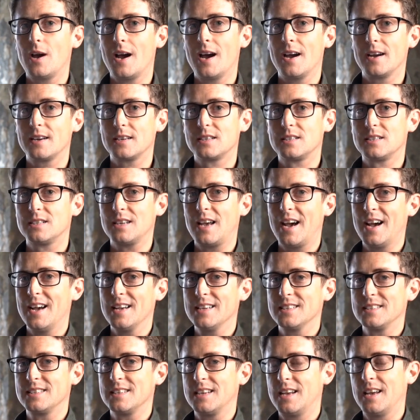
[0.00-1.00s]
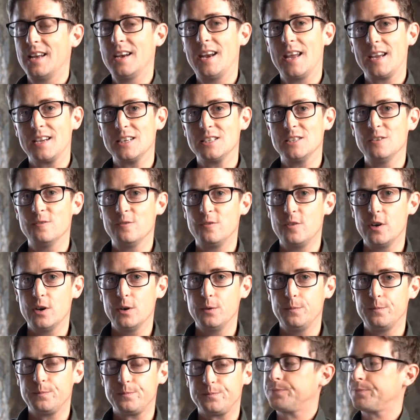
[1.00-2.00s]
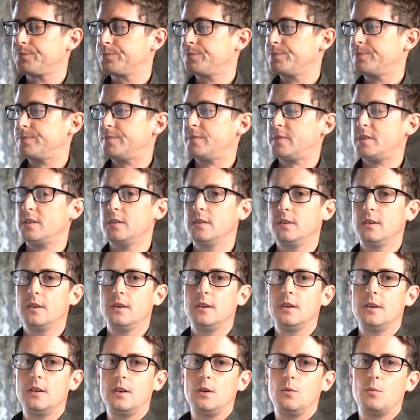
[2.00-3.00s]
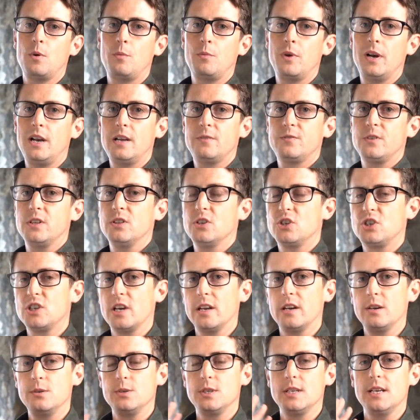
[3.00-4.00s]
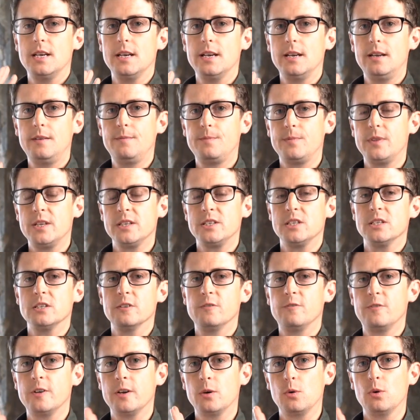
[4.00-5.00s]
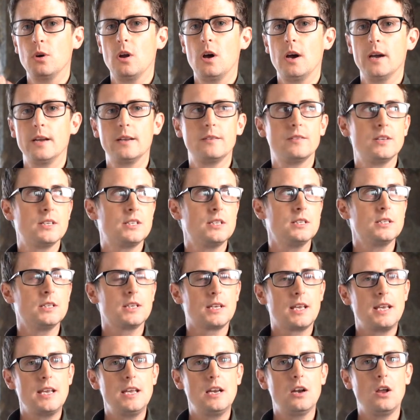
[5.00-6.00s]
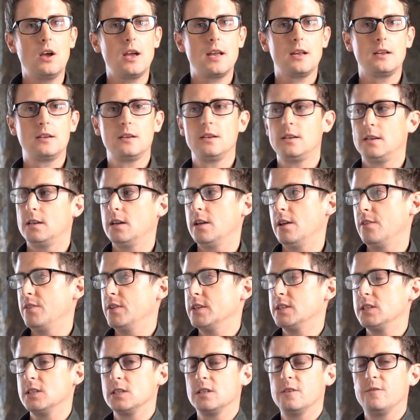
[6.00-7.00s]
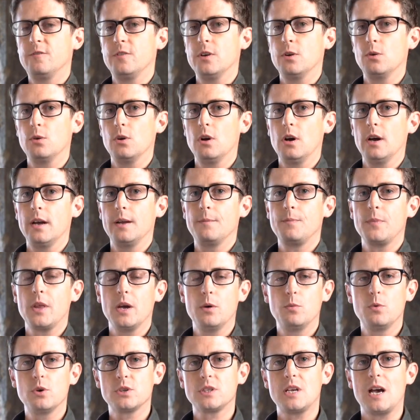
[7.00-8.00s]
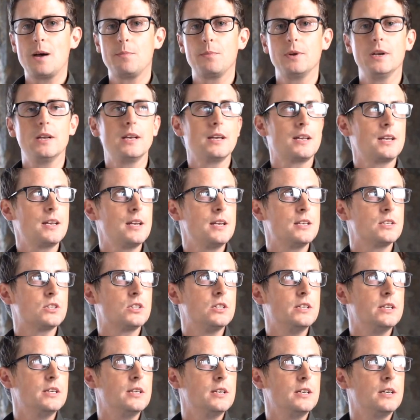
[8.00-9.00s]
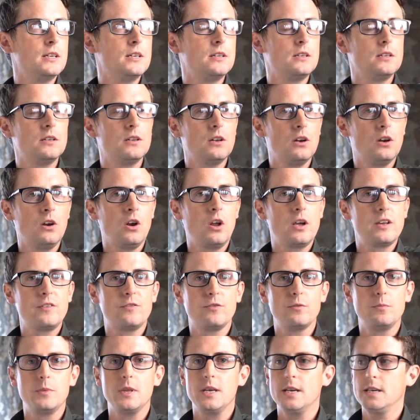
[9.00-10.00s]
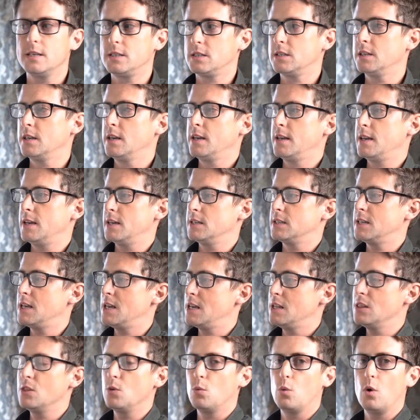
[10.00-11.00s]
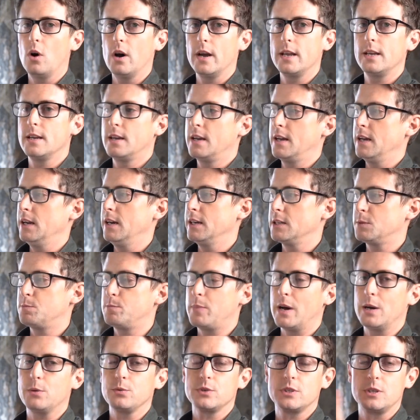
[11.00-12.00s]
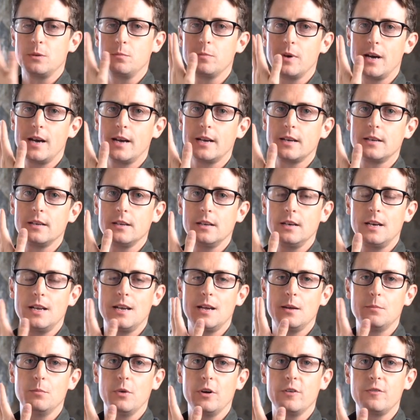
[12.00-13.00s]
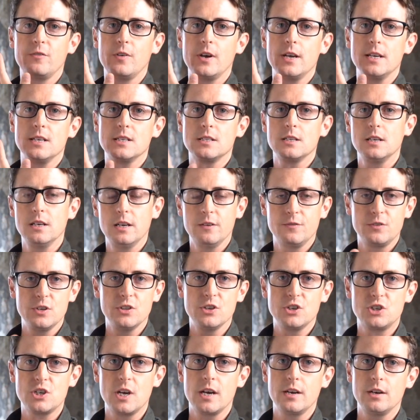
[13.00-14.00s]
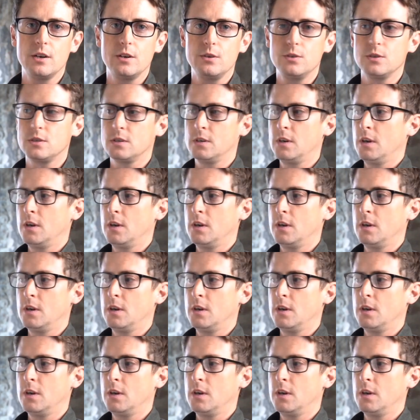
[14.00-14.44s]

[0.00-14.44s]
acts as a negative fill. When we're lifting the shadows here, this is a fill light. This is the key light and this is the fill light. And what's happening is the light from this is hitting the white and it's bouncing back and hitting my face, lifting the shadows.